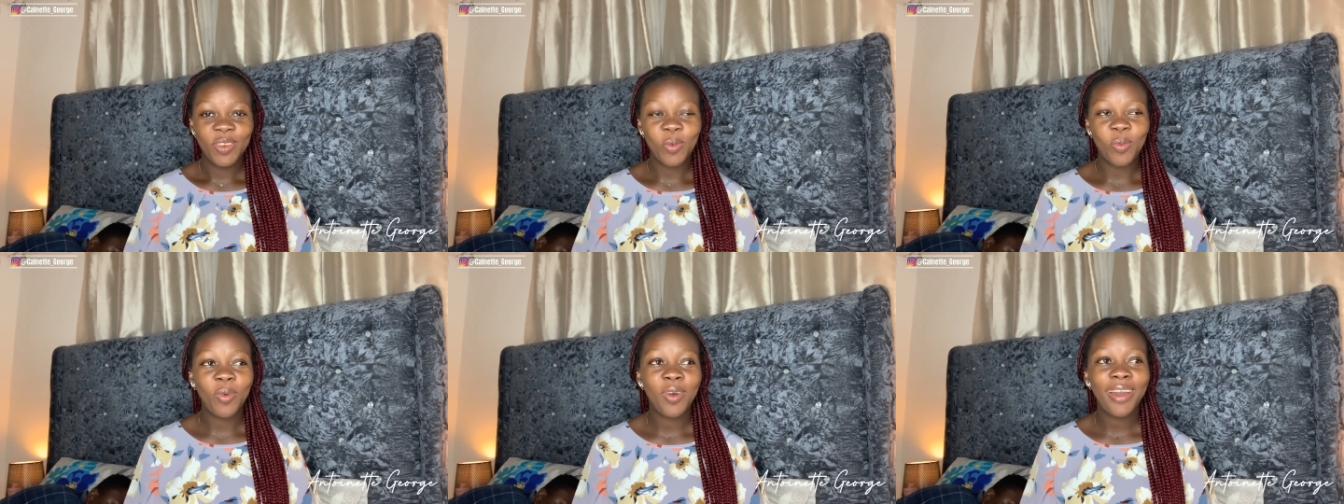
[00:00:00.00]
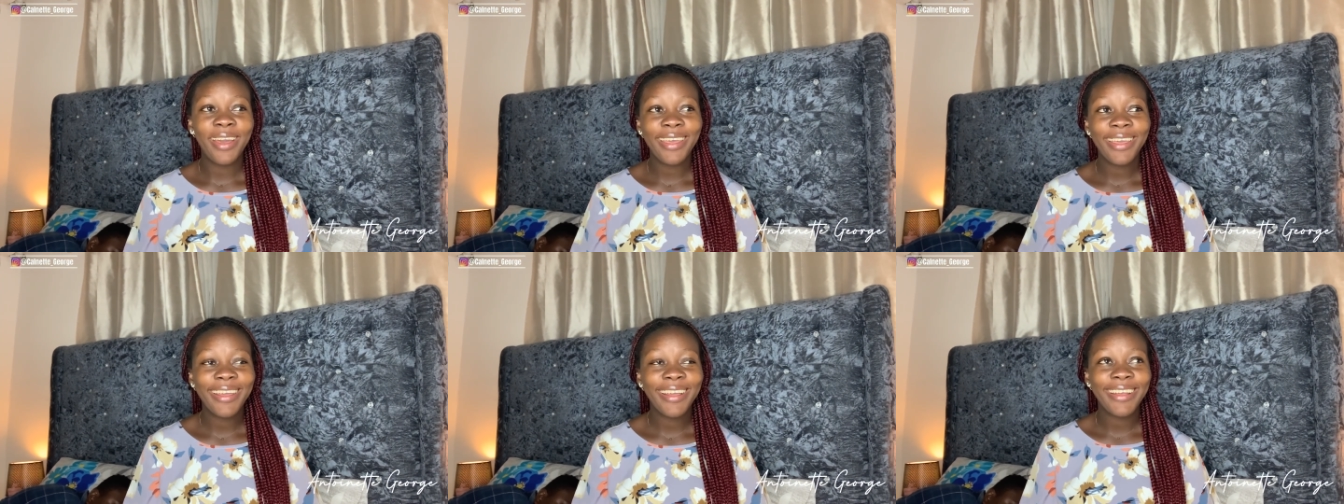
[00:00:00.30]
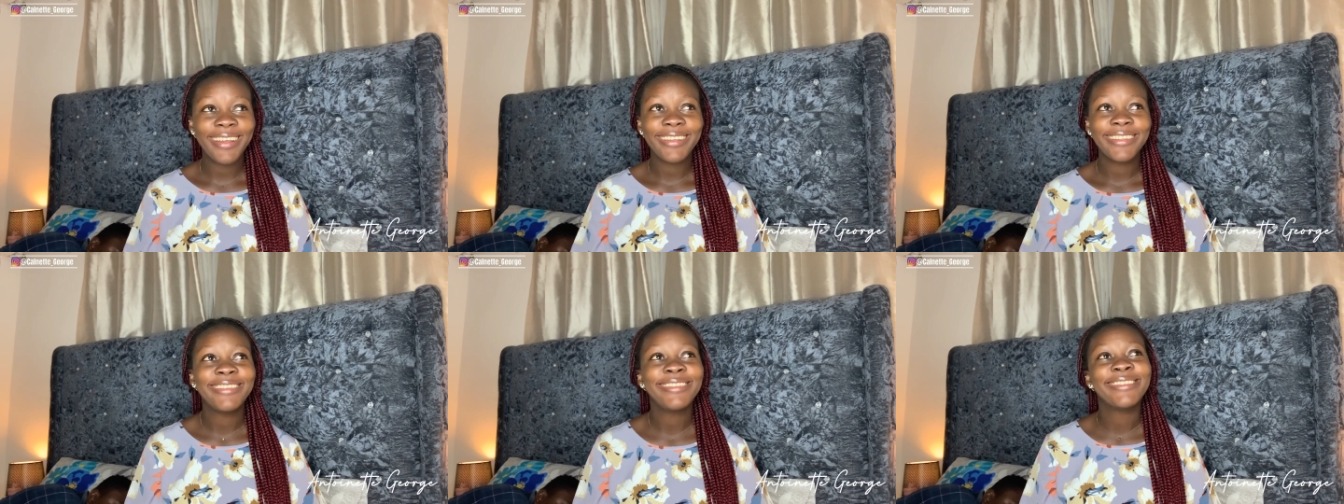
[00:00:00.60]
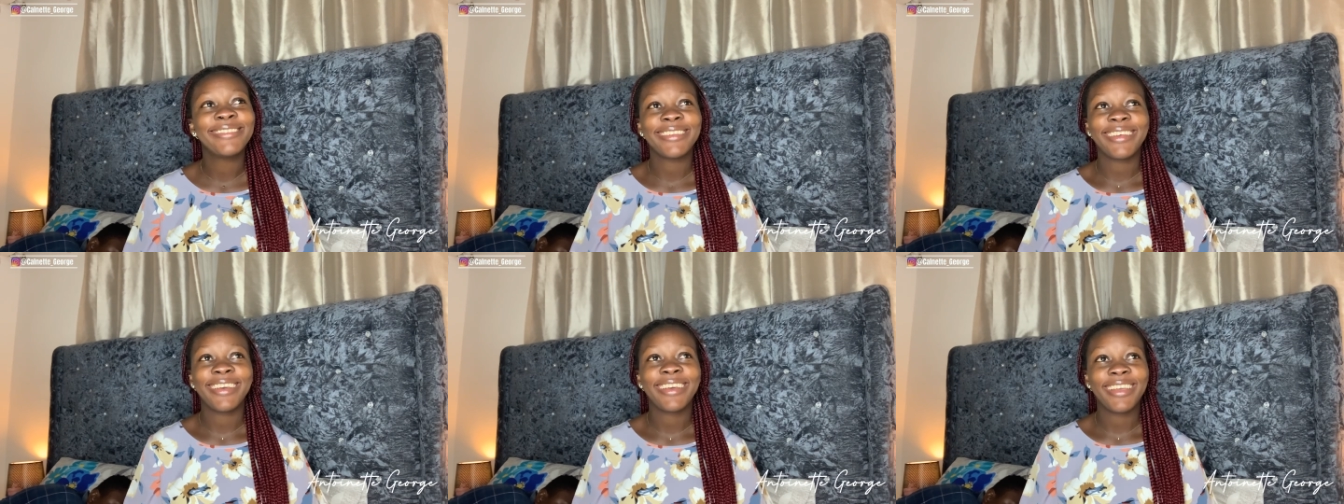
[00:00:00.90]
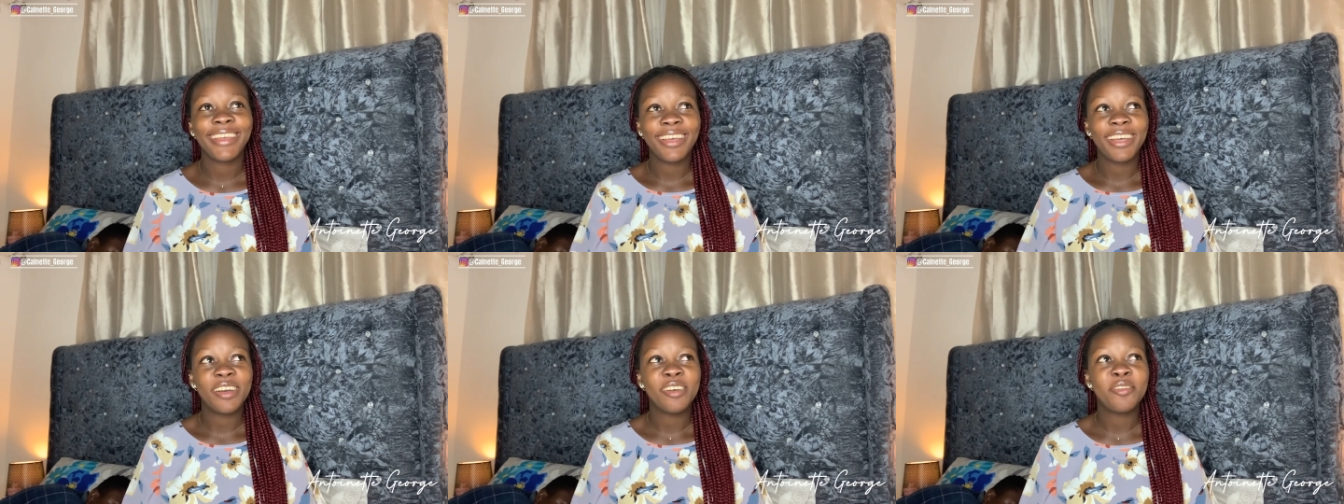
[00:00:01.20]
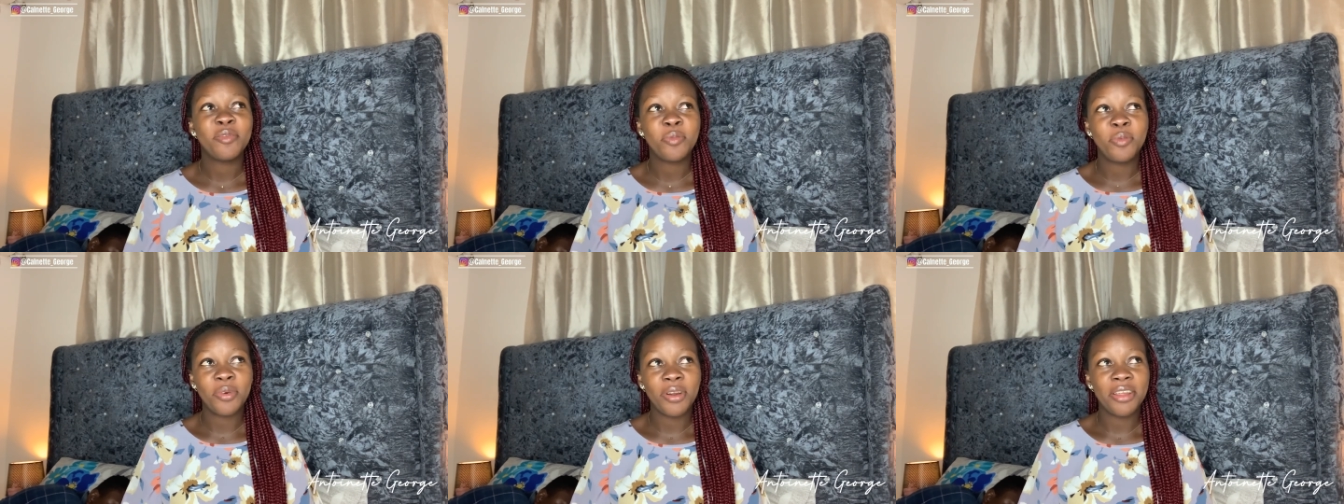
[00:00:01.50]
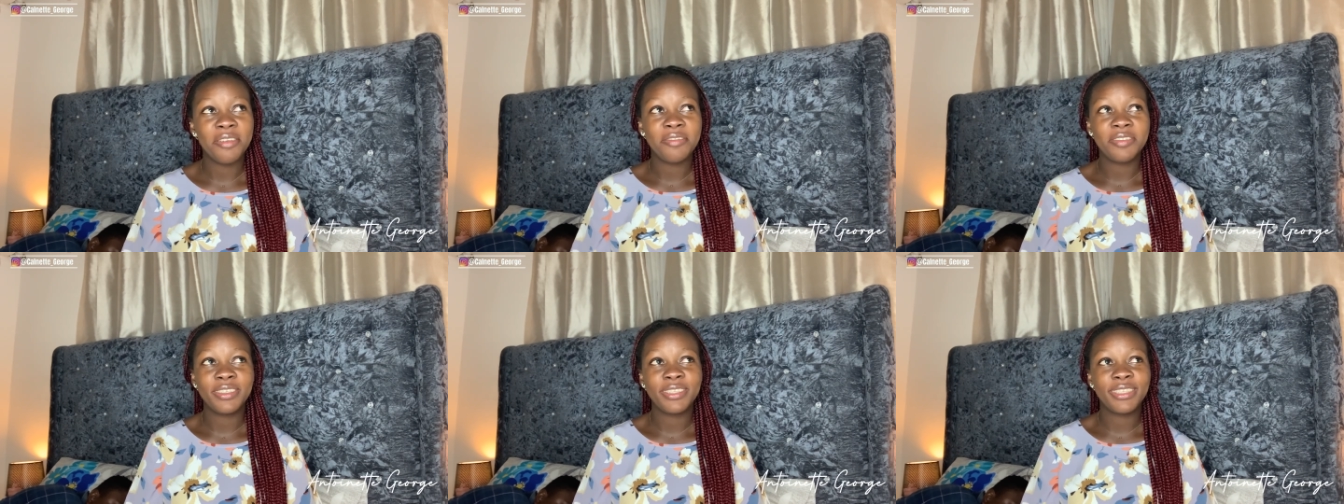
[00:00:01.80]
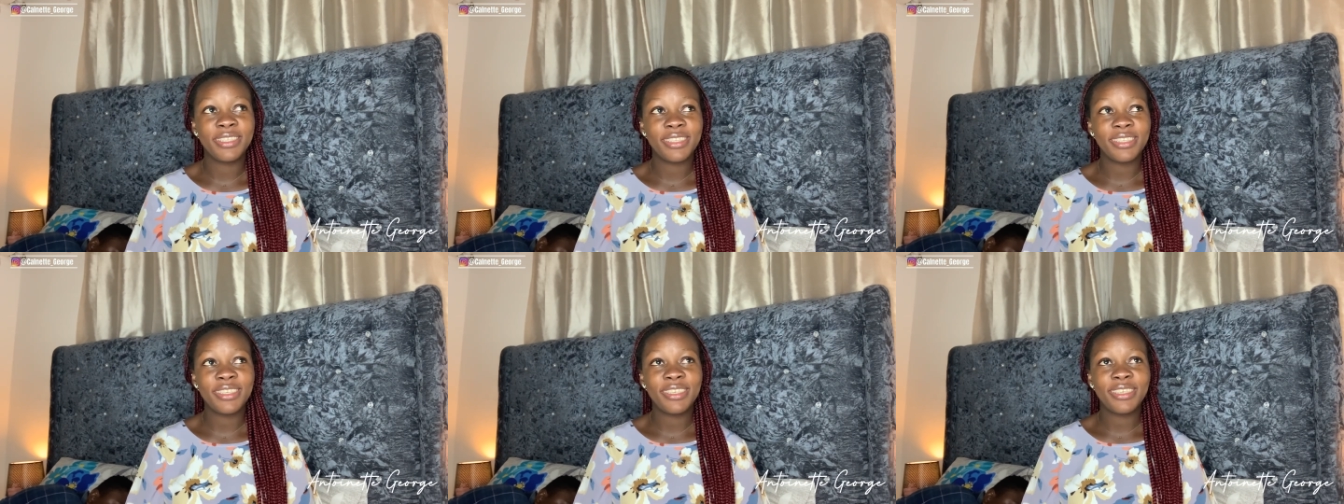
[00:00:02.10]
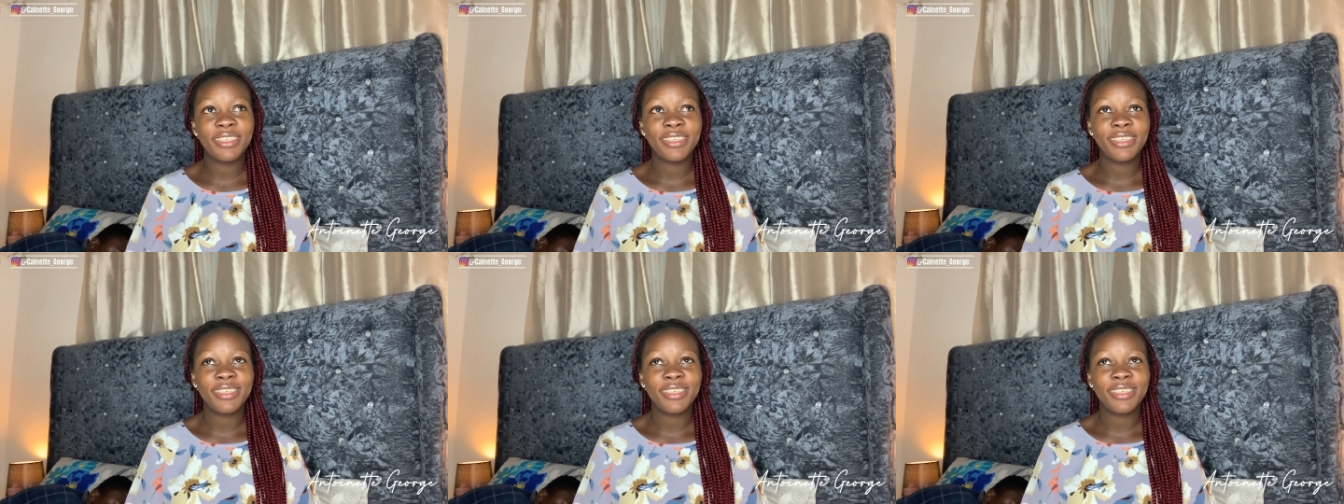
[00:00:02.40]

why can't I have privacy?